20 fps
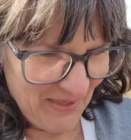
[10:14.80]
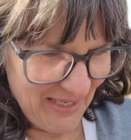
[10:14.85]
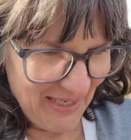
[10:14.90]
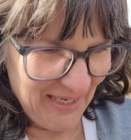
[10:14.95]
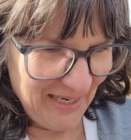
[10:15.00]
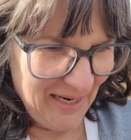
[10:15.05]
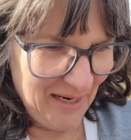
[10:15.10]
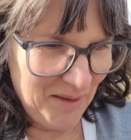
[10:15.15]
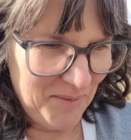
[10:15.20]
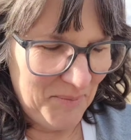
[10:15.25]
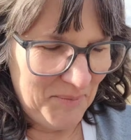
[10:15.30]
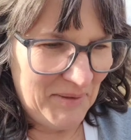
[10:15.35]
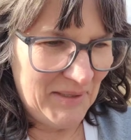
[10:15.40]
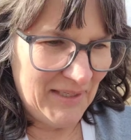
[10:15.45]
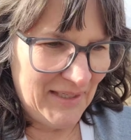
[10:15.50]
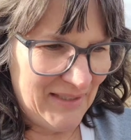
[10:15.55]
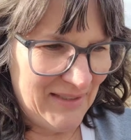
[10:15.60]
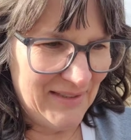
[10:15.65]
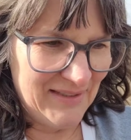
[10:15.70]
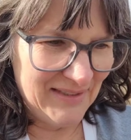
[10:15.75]
And I
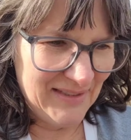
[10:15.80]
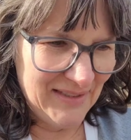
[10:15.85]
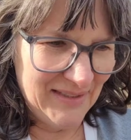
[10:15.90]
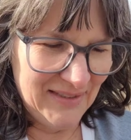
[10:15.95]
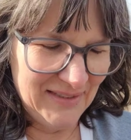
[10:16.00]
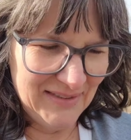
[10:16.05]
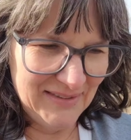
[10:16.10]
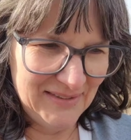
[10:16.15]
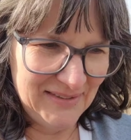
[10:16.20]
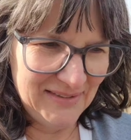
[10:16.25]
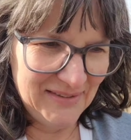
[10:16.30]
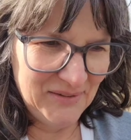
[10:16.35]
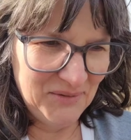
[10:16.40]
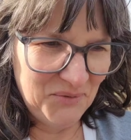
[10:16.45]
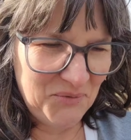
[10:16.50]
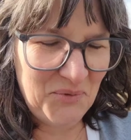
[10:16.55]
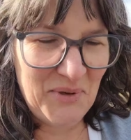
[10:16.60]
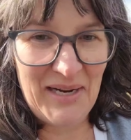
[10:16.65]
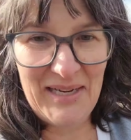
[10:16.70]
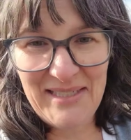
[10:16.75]
mean,
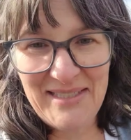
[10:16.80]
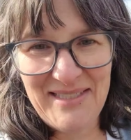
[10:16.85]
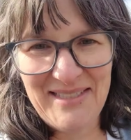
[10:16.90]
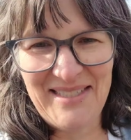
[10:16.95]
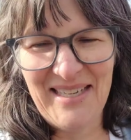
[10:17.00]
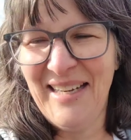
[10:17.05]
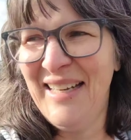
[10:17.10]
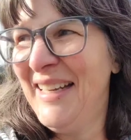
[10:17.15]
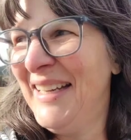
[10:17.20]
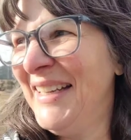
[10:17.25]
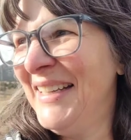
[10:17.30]
waste.